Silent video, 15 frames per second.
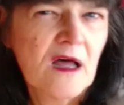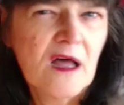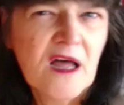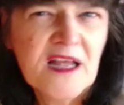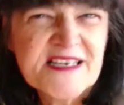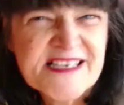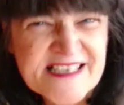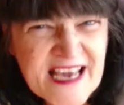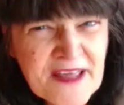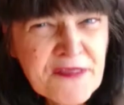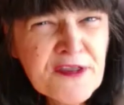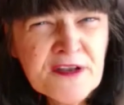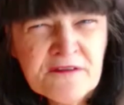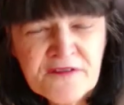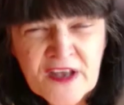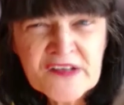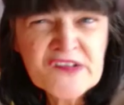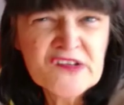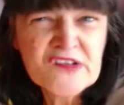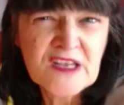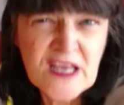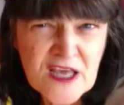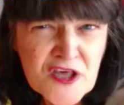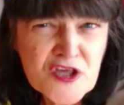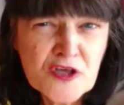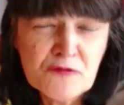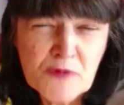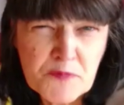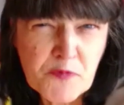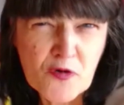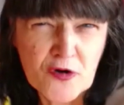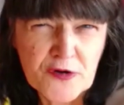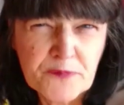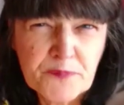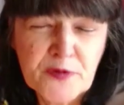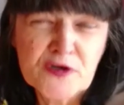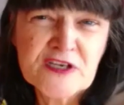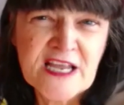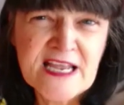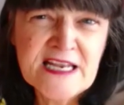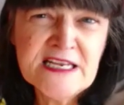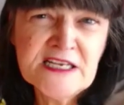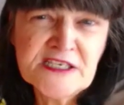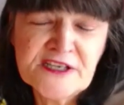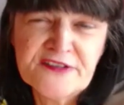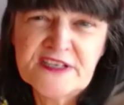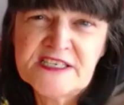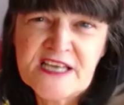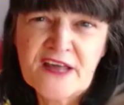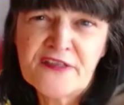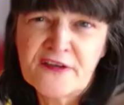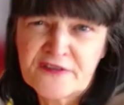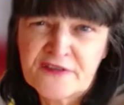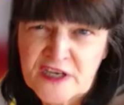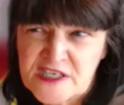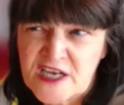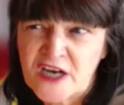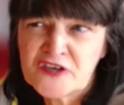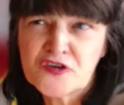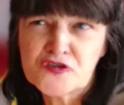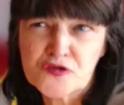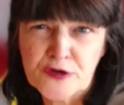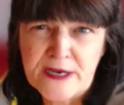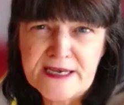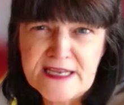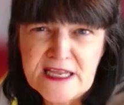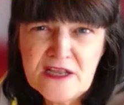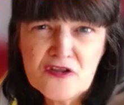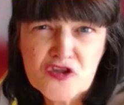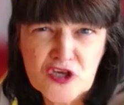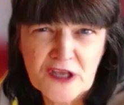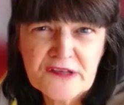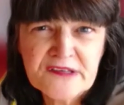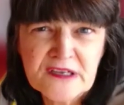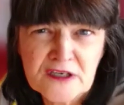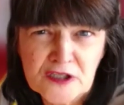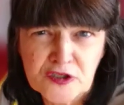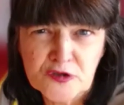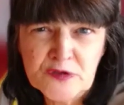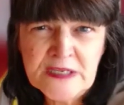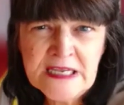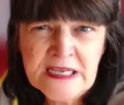a death investigation report pertaining to the death of conductor trainee Jason Clooney,